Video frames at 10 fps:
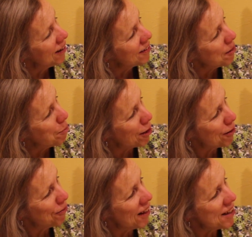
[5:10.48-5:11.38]
The
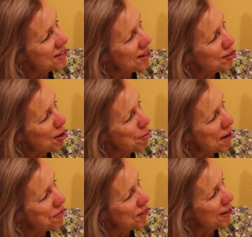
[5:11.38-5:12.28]
butterfly sits on my
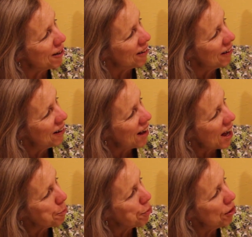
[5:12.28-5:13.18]
finger.
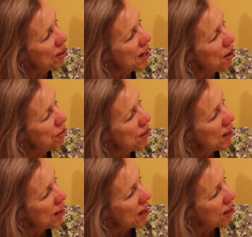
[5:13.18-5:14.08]
I pull it out
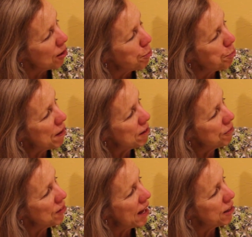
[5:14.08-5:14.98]
and our
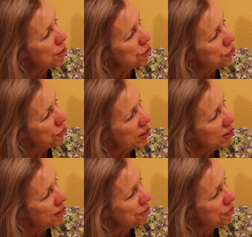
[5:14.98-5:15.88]
butterfly goes
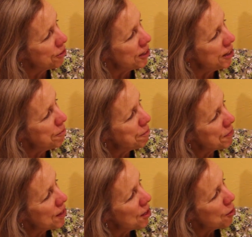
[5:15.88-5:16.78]
free.
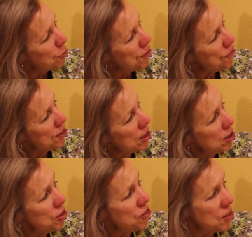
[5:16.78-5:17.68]
We feel a
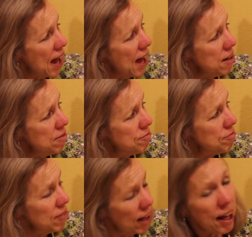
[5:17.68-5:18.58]
little sad
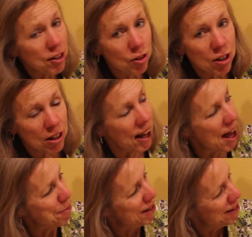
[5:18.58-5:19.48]
and a little
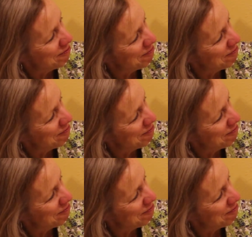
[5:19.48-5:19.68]
happy.